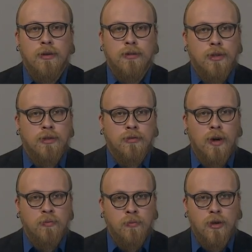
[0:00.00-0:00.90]
The
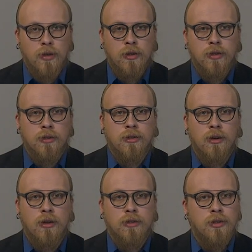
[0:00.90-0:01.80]
described model is
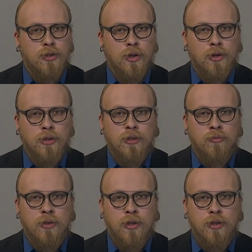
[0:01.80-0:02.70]
called the circuit
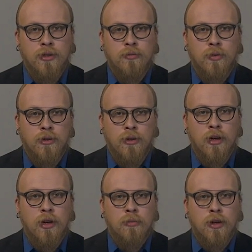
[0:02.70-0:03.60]
computation model
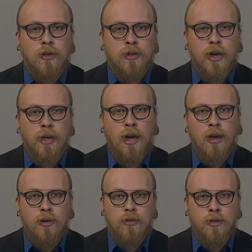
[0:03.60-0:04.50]
because any
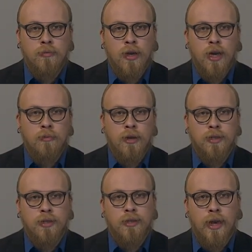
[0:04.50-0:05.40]
algorithm can be
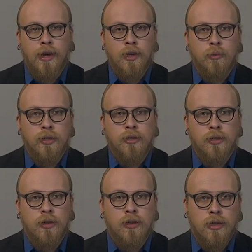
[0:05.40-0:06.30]
associated with
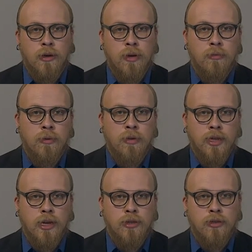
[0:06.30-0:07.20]
some
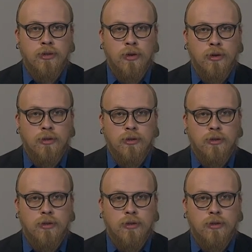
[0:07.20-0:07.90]
implementation circuit.